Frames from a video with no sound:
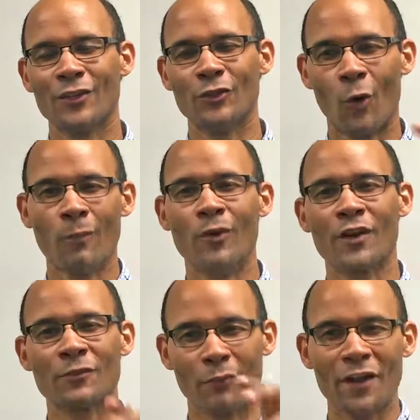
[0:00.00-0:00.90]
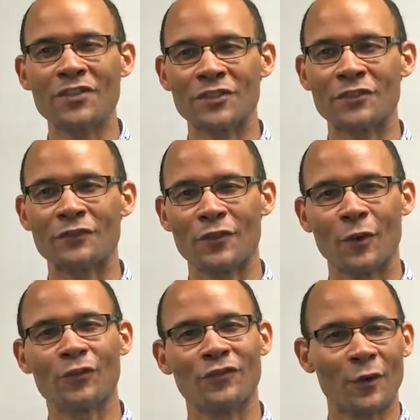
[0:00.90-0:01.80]
normal expressions for
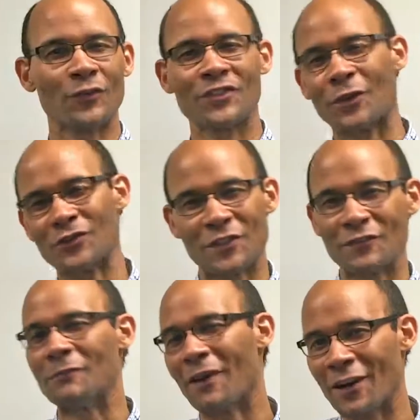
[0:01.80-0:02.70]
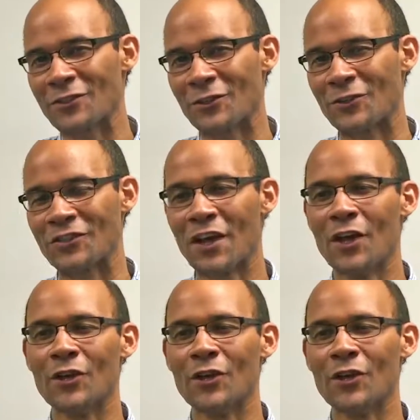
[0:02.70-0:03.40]
those folks in those different postures.